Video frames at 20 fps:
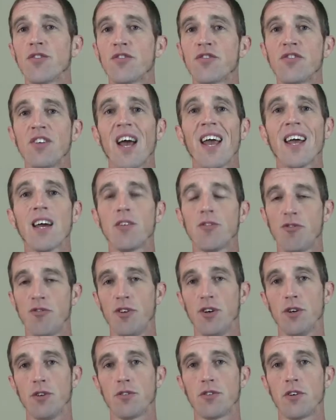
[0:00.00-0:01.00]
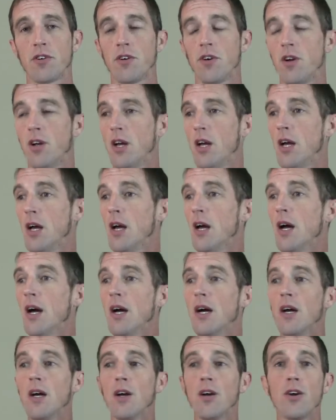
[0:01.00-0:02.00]
sand filter,
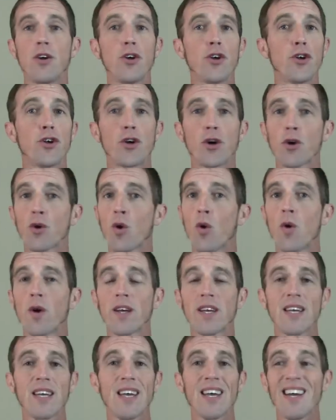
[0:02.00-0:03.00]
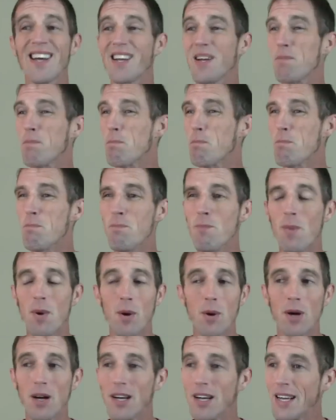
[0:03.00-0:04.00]
you're going to get
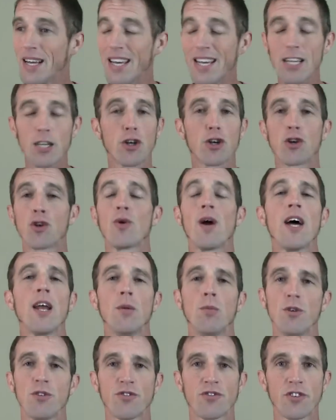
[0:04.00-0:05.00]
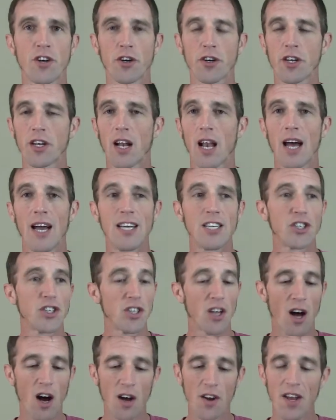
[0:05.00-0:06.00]
incredible
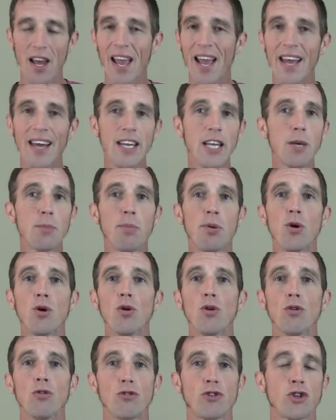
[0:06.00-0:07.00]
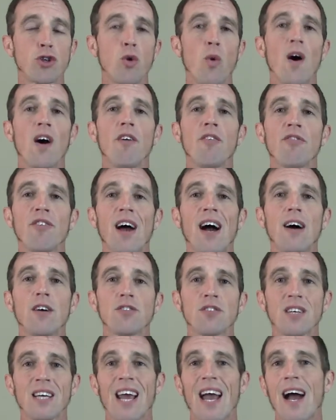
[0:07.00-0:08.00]
circulation on any pool
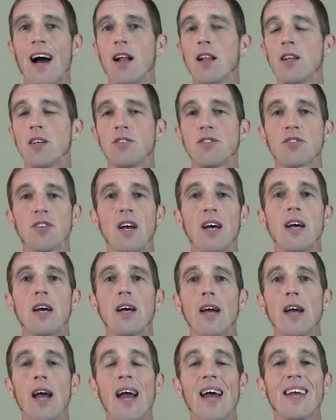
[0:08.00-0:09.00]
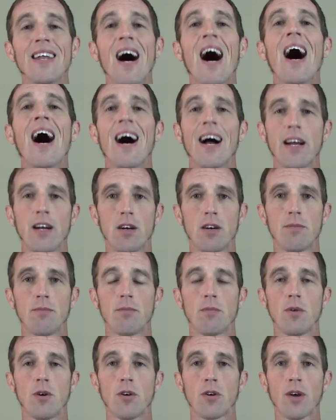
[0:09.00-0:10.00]
12,000 gallons and higher
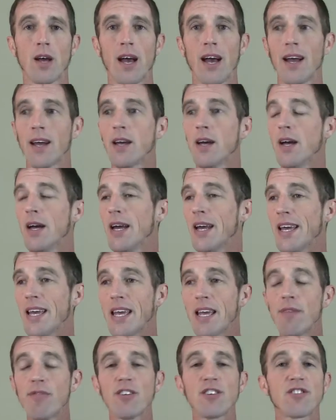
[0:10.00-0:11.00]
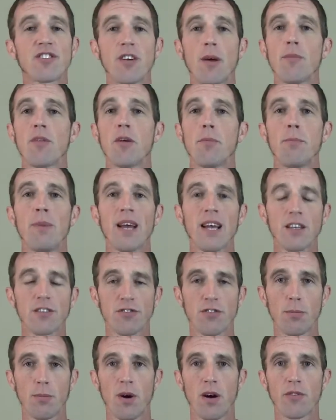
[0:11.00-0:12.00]
okay? Even some of the
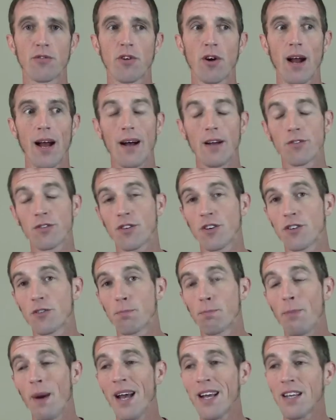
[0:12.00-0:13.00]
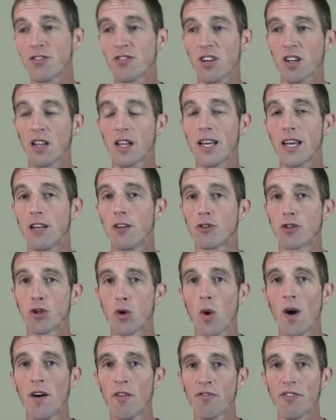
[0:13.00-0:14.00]
biggest above grounds, because basically in a
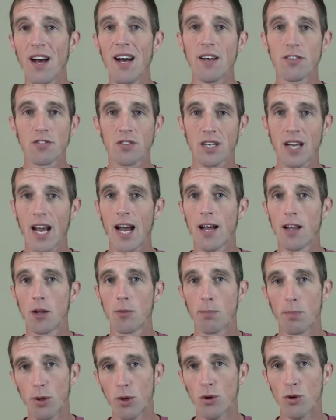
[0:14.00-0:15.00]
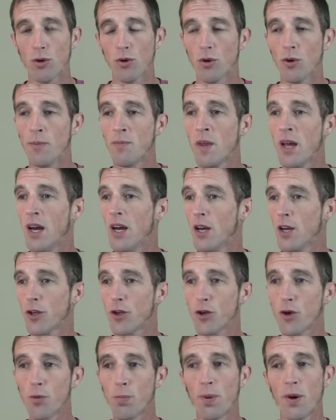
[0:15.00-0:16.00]
12,000 gallon pool,
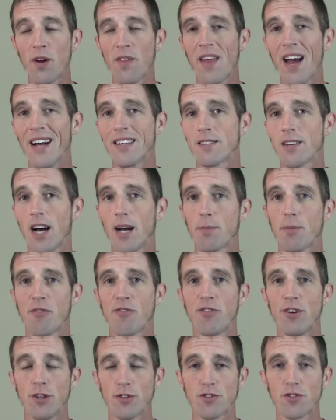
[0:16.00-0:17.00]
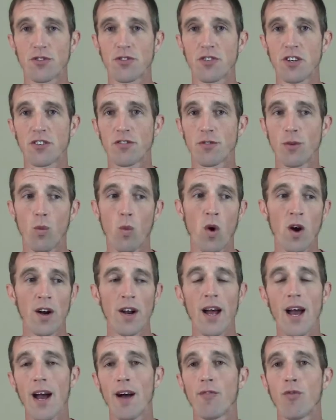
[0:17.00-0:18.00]
you put that type of filter system, one
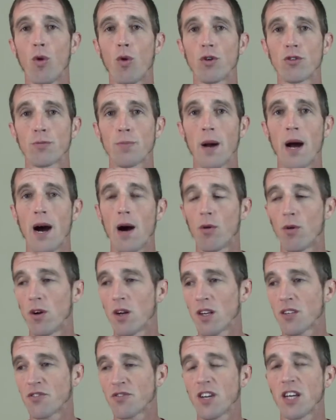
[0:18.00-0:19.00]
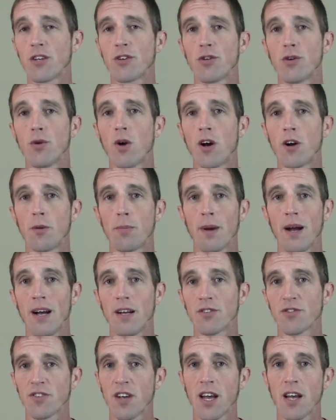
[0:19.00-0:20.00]
and a half horsepower, let's say 200
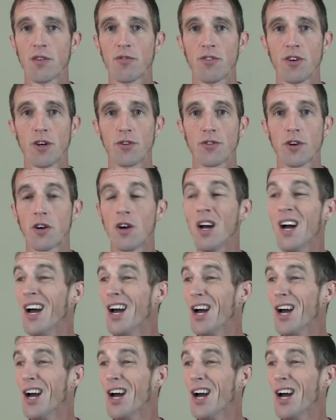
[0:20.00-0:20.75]
pound sand filter,